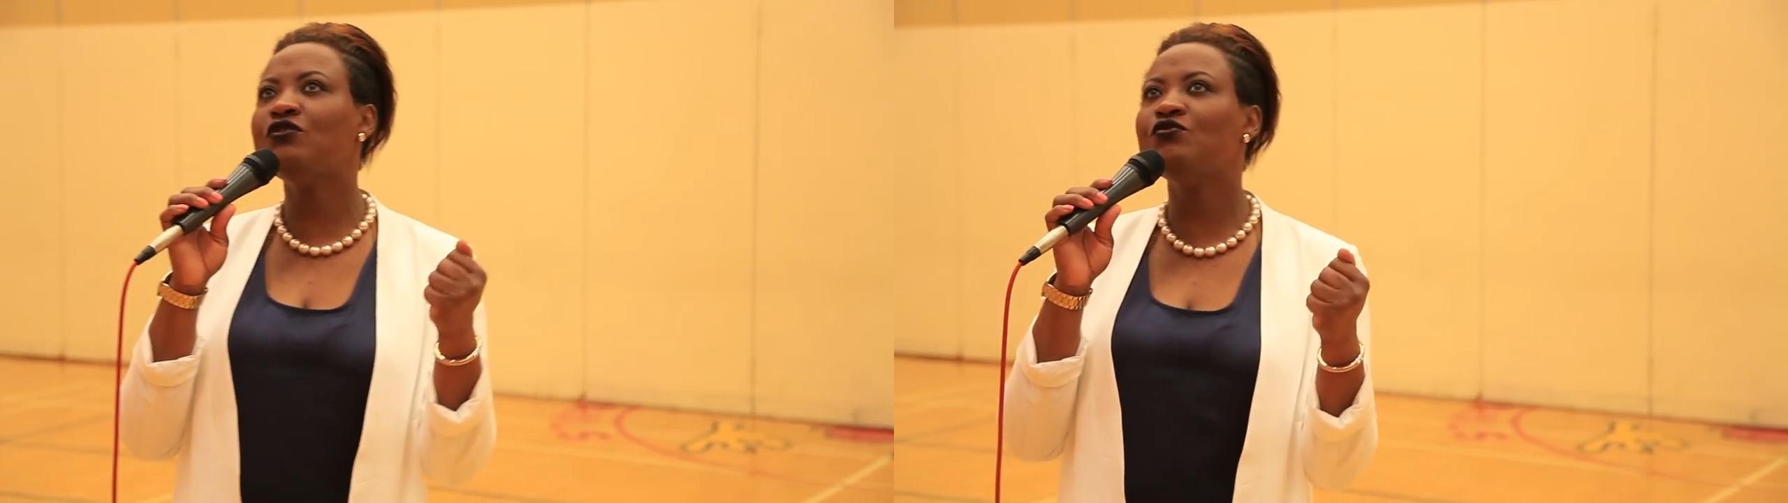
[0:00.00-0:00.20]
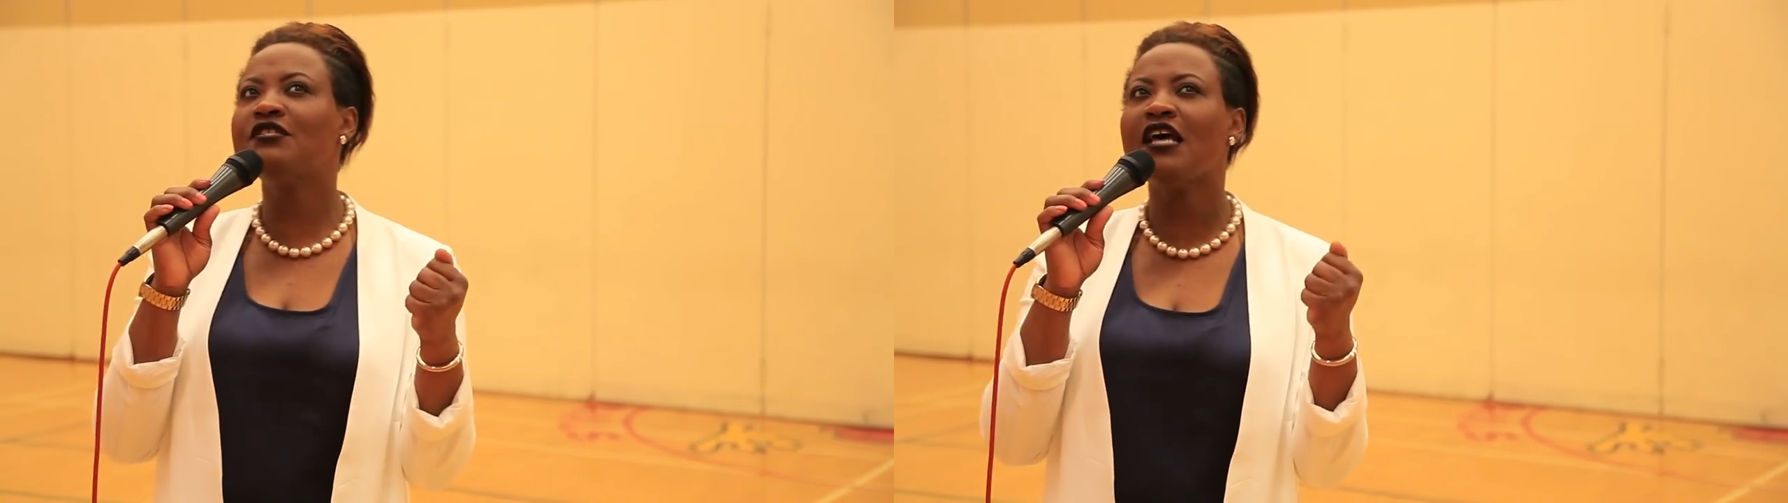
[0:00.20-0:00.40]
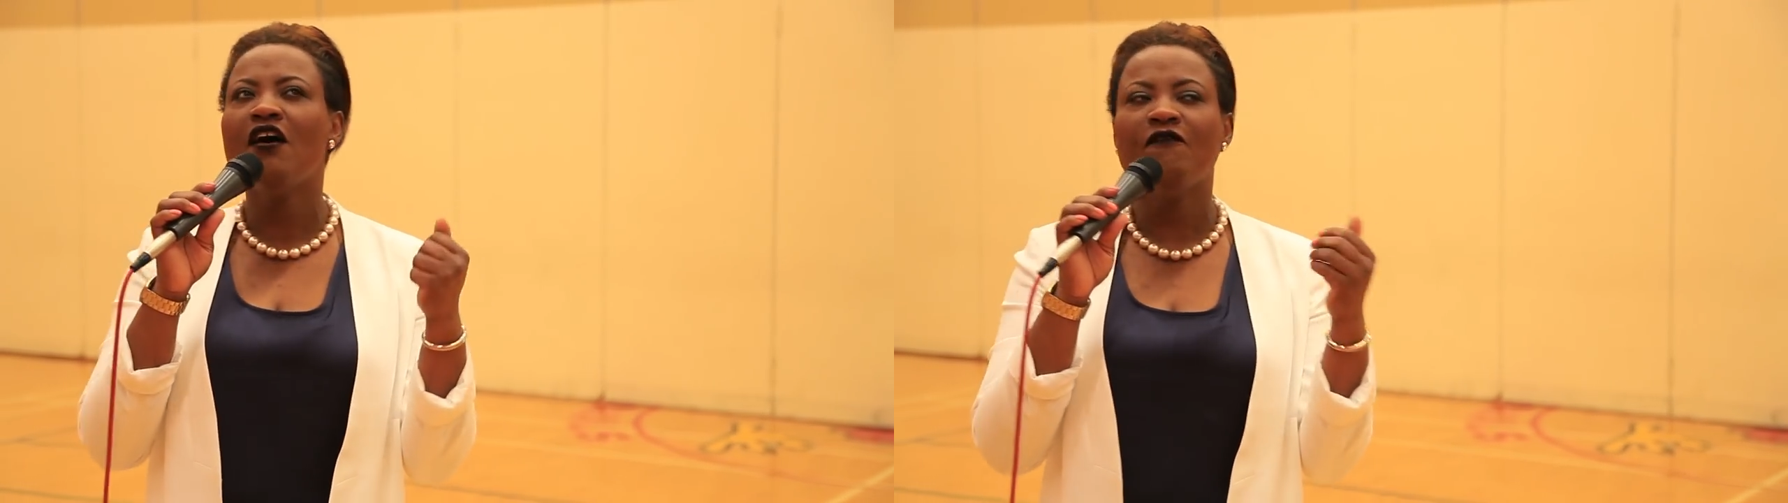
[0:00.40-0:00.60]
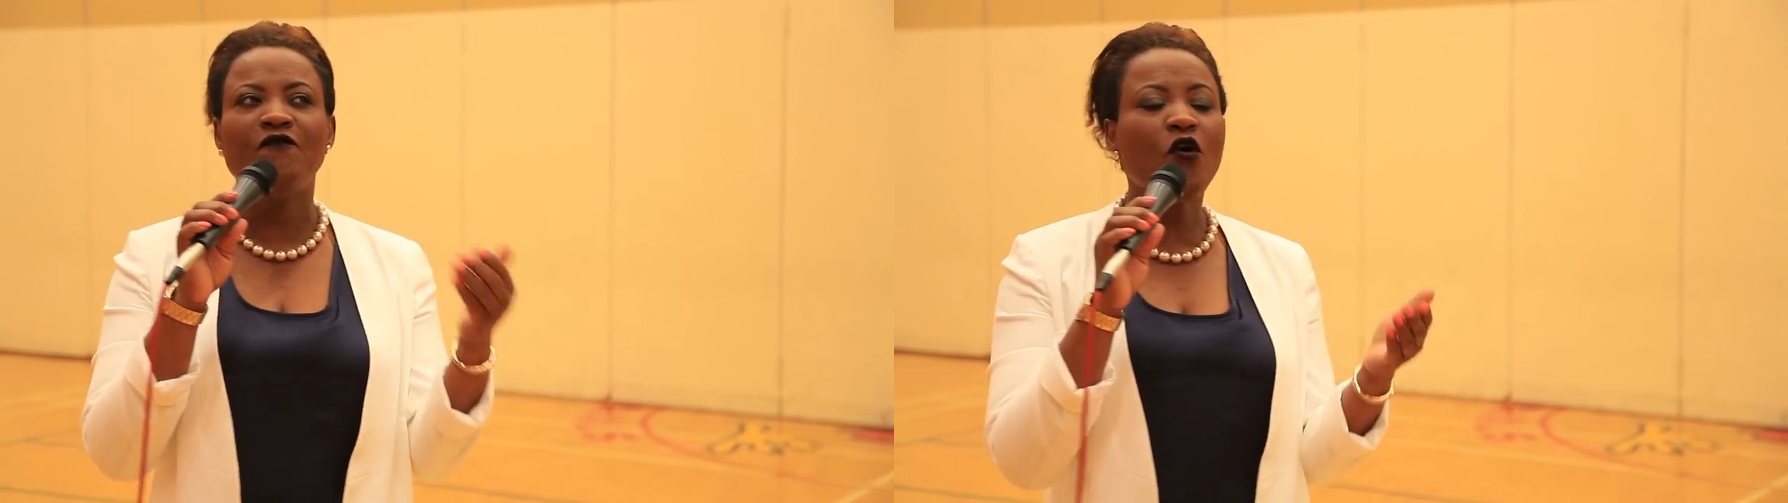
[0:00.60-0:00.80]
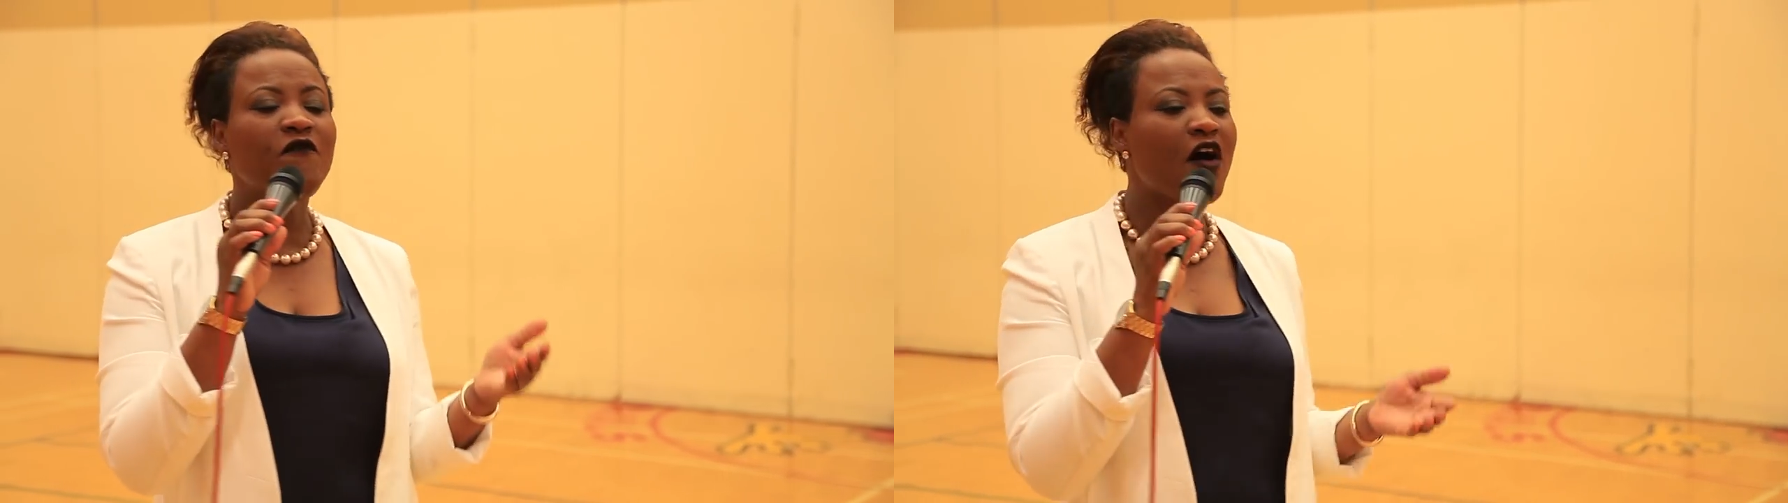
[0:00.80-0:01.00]
whose
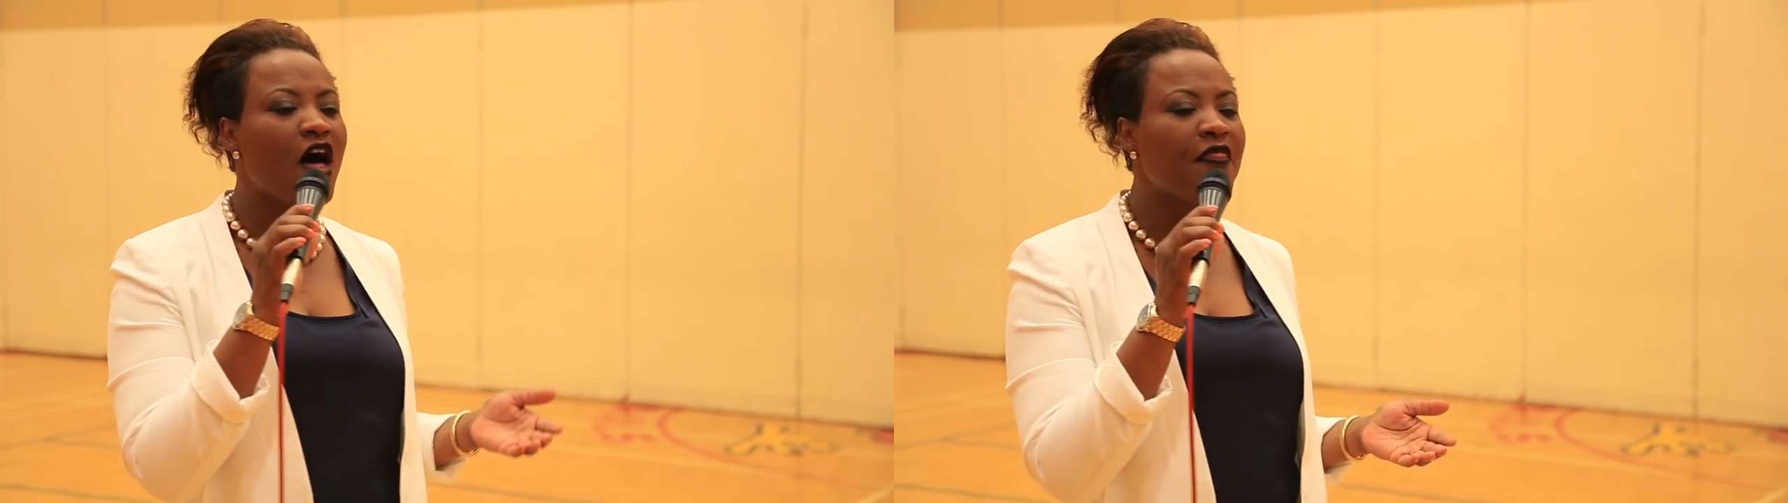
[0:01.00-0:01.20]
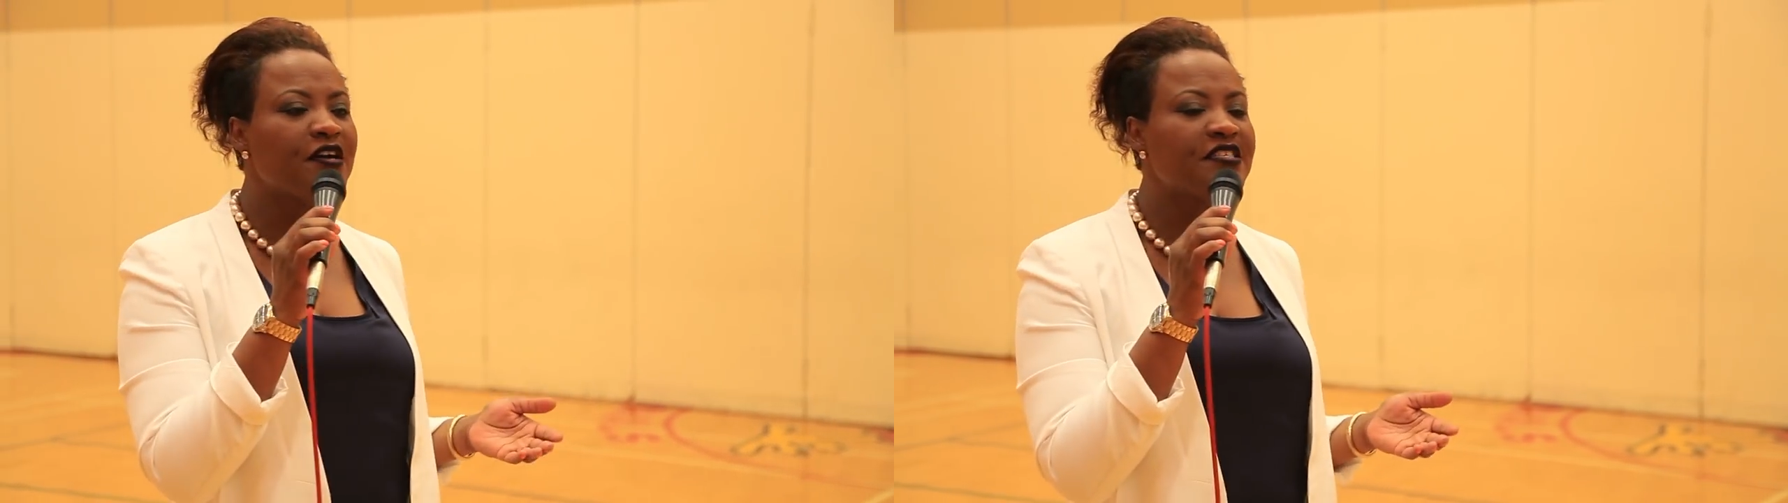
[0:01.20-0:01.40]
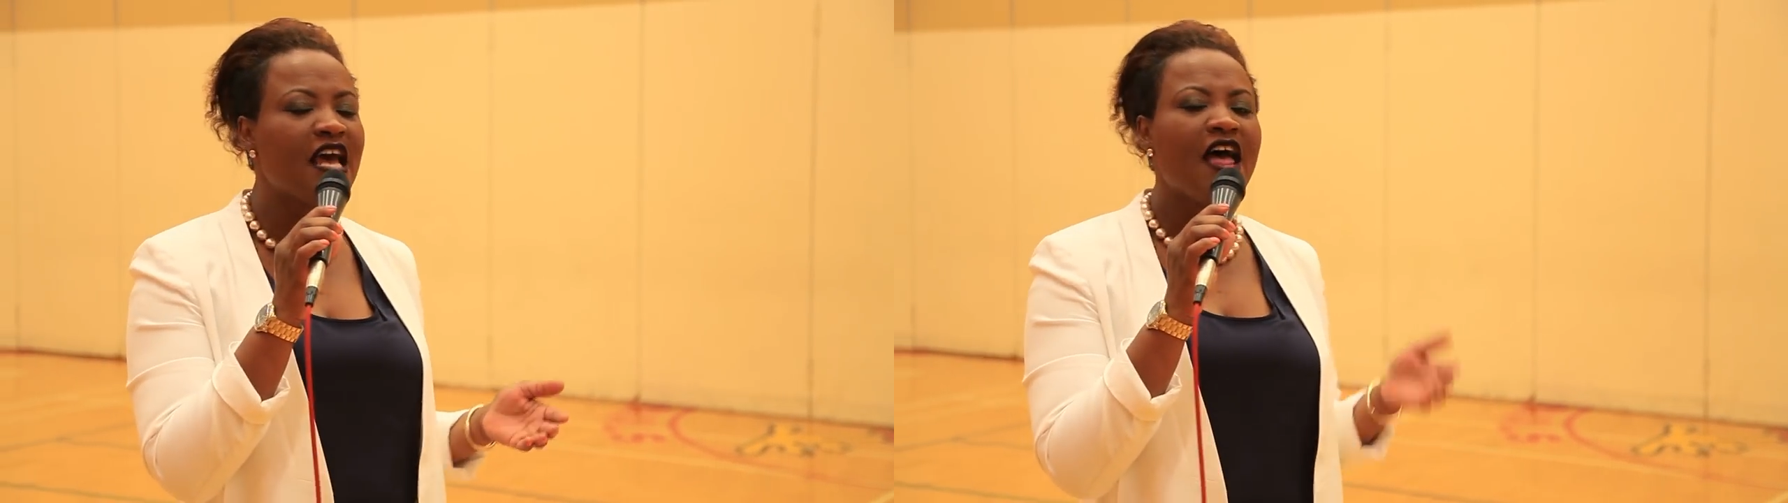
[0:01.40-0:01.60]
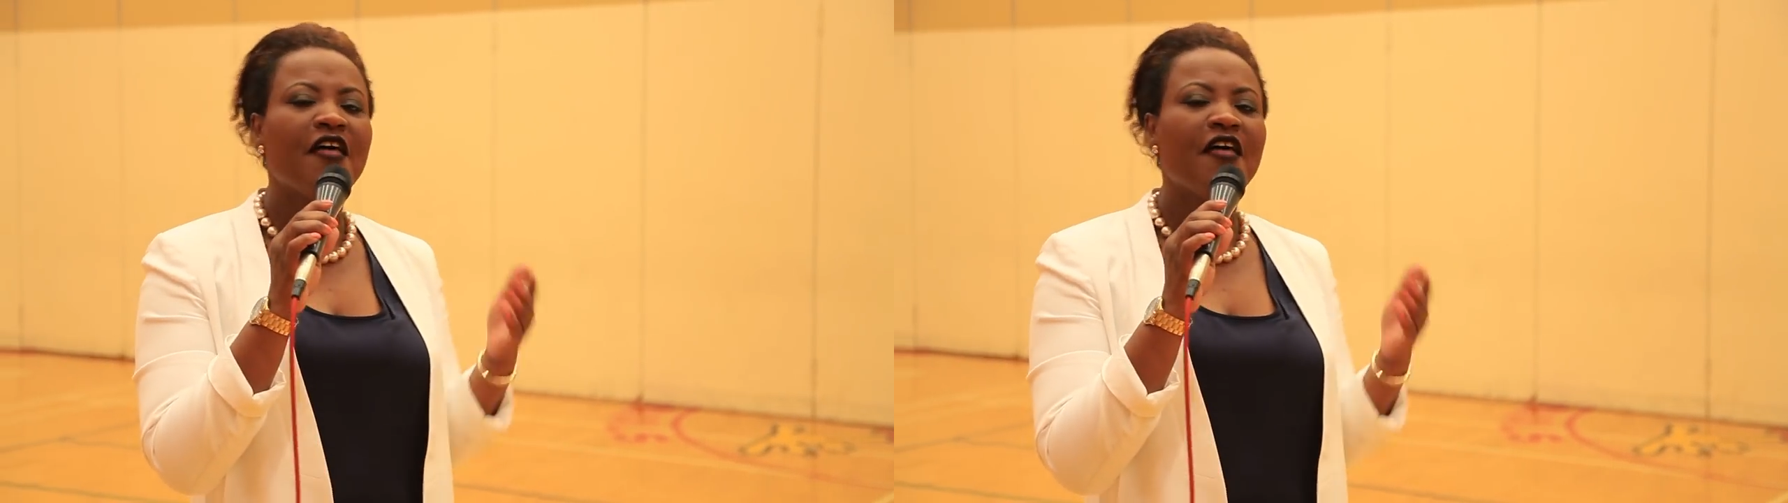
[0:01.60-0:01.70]
forefathers